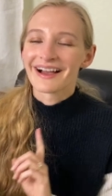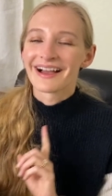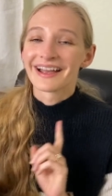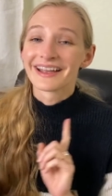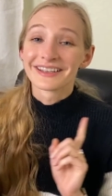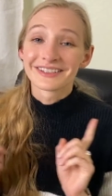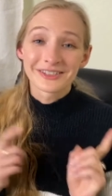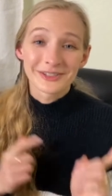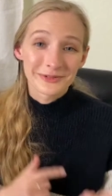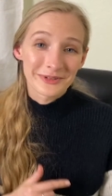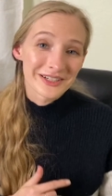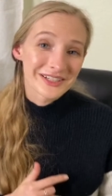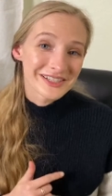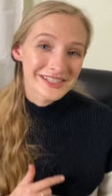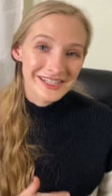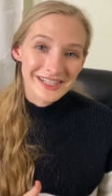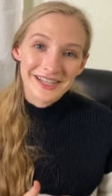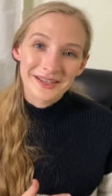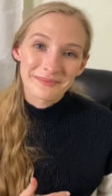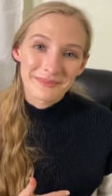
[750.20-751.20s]
I
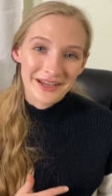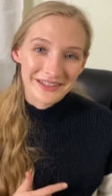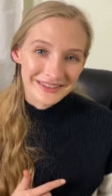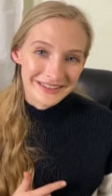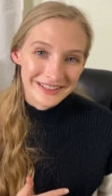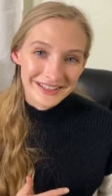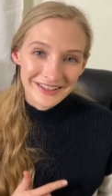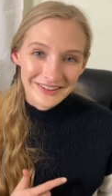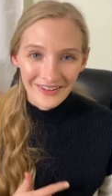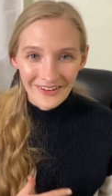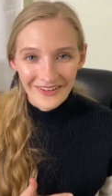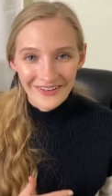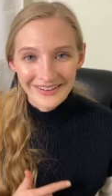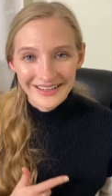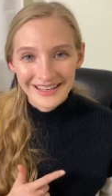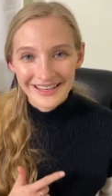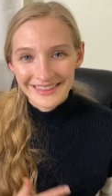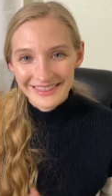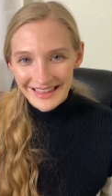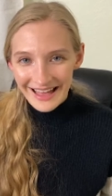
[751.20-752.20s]
switched to the monthly
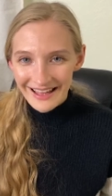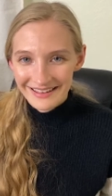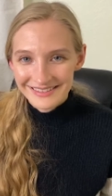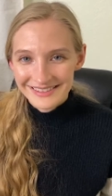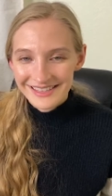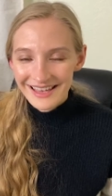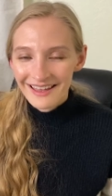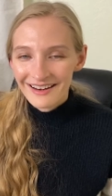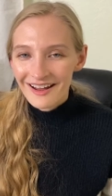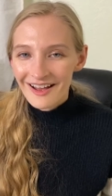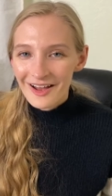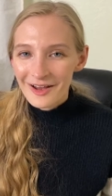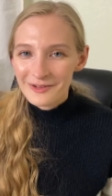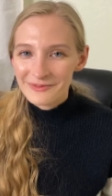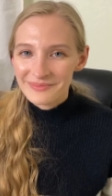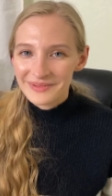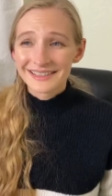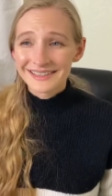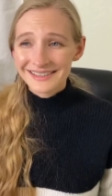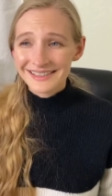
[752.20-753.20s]
log in that
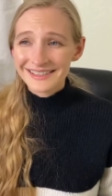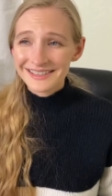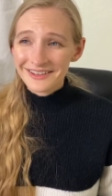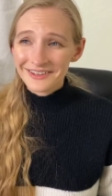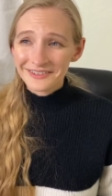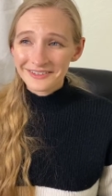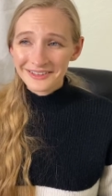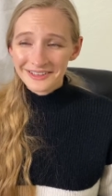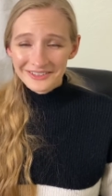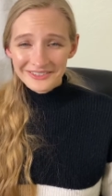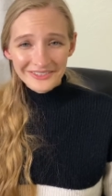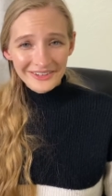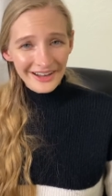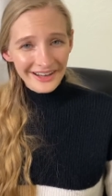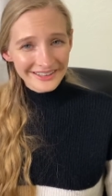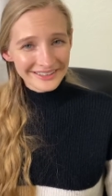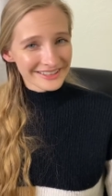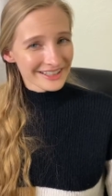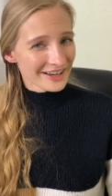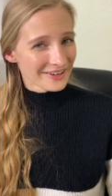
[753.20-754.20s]
setup. This is a little
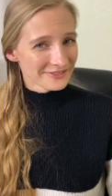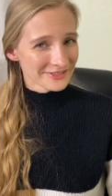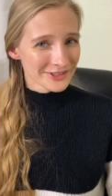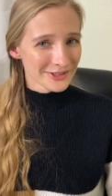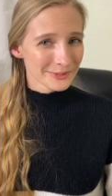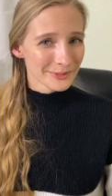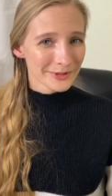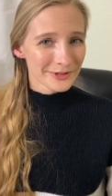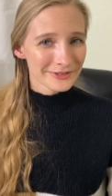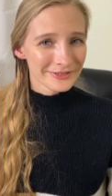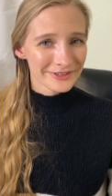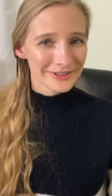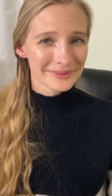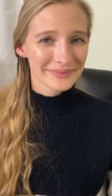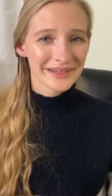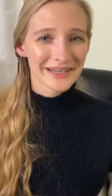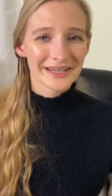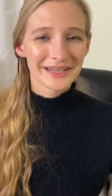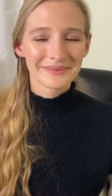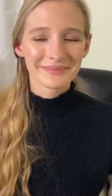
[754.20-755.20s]
uncomfortable for
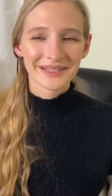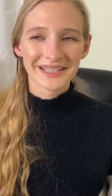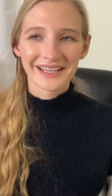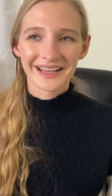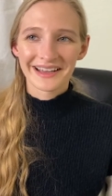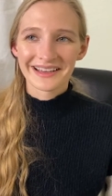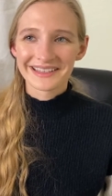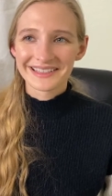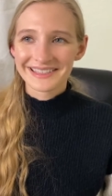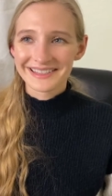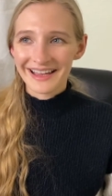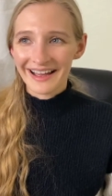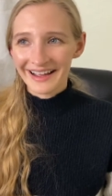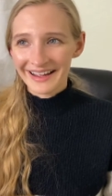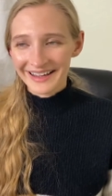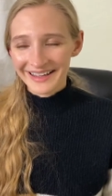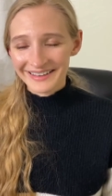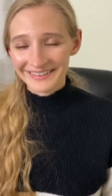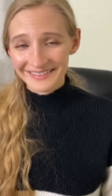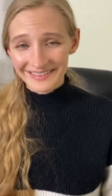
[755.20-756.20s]
me because
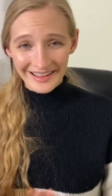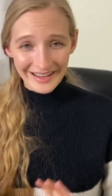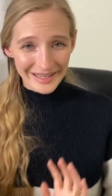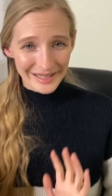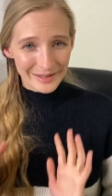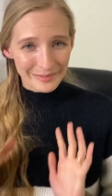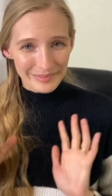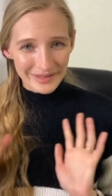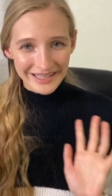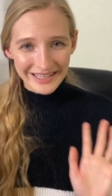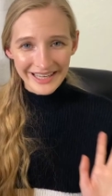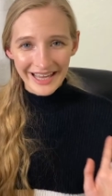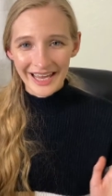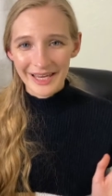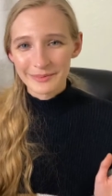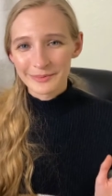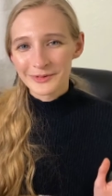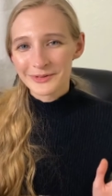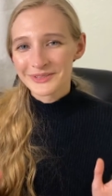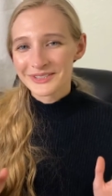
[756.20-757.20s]
I like being
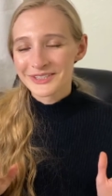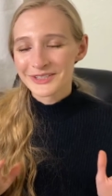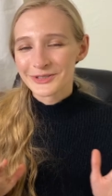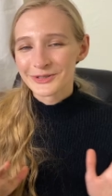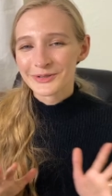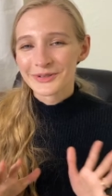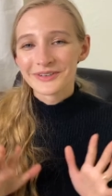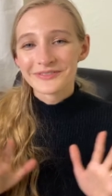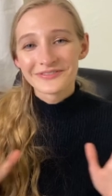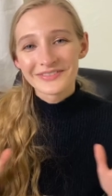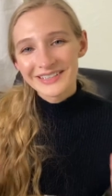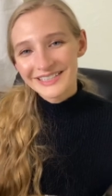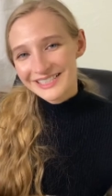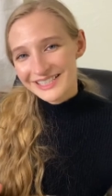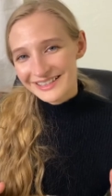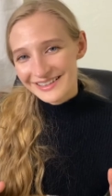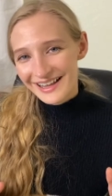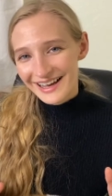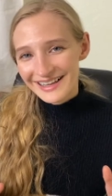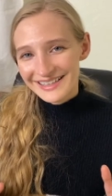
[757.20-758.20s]
able to
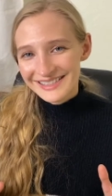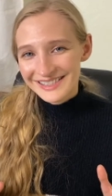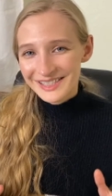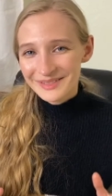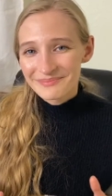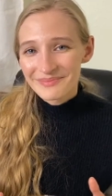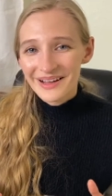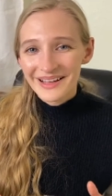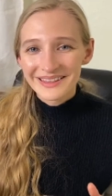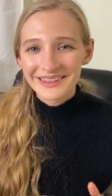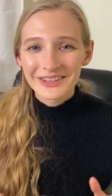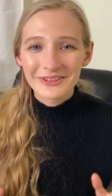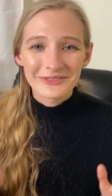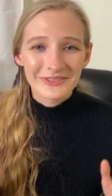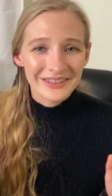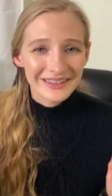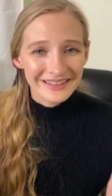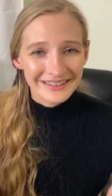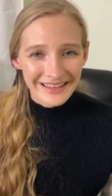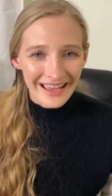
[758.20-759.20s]
visualize the month
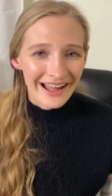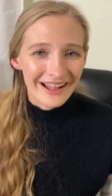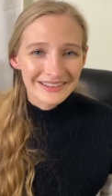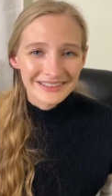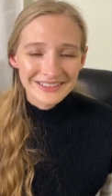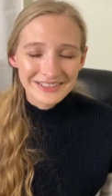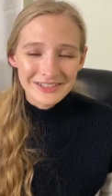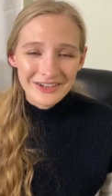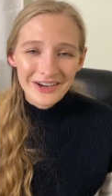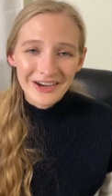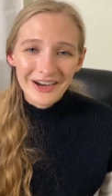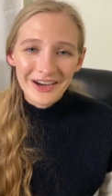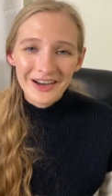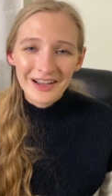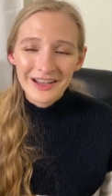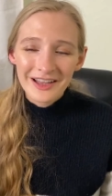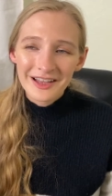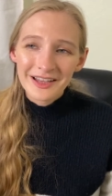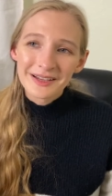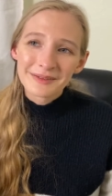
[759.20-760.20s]
with the calendar,